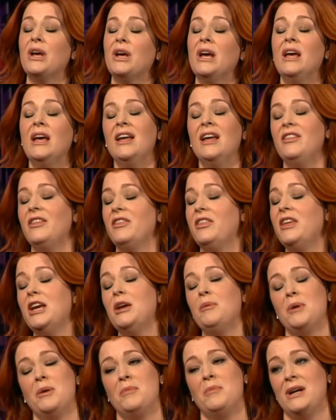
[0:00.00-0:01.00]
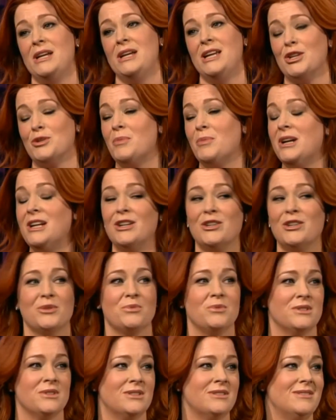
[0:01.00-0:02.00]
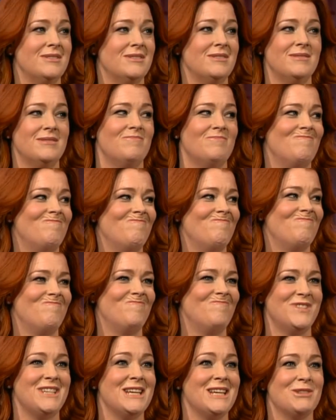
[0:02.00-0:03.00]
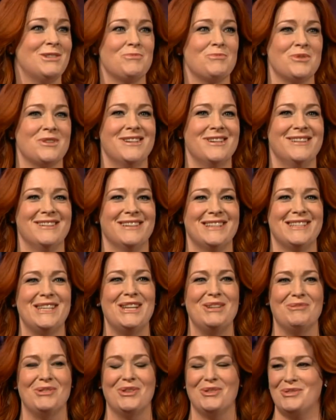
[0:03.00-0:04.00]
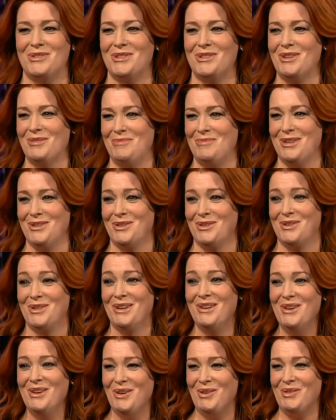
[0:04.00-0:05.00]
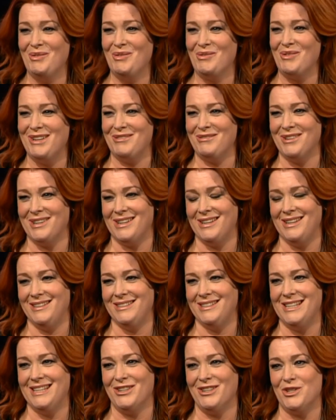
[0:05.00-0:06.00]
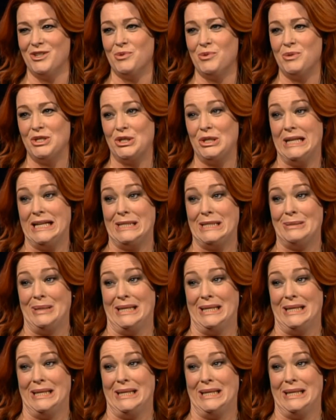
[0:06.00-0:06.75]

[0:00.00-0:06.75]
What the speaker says: But the thing about my English was desperate, as anyone who saw me who read what I said on Twitter last